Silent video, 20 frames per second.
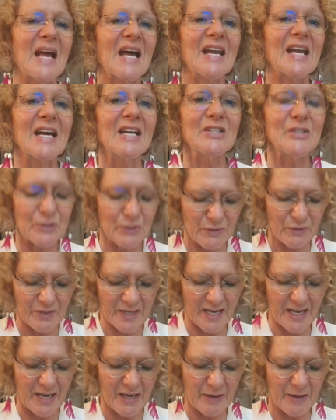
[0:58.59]
And I do
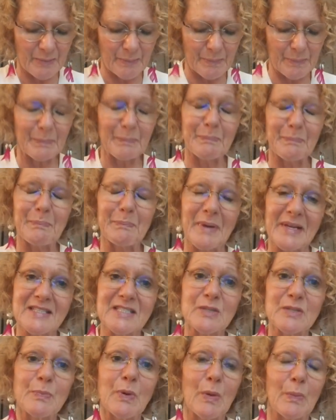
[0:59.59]
that
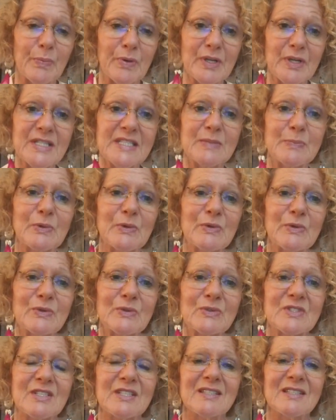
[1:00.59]
based upon
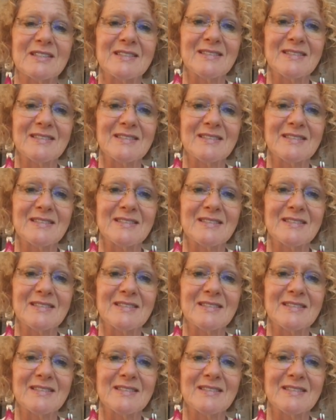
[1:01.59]
principles,